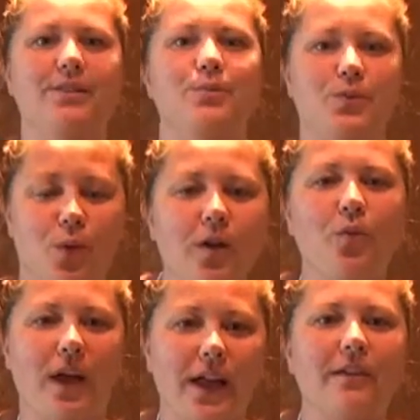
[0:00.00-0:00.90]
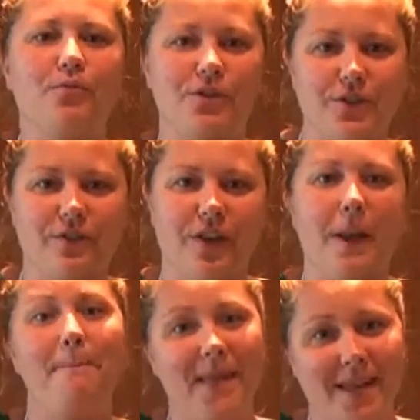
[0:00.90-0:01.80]
This was one way of
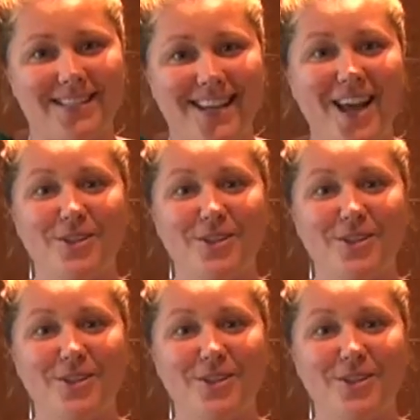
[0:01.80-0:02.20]
preserving meat.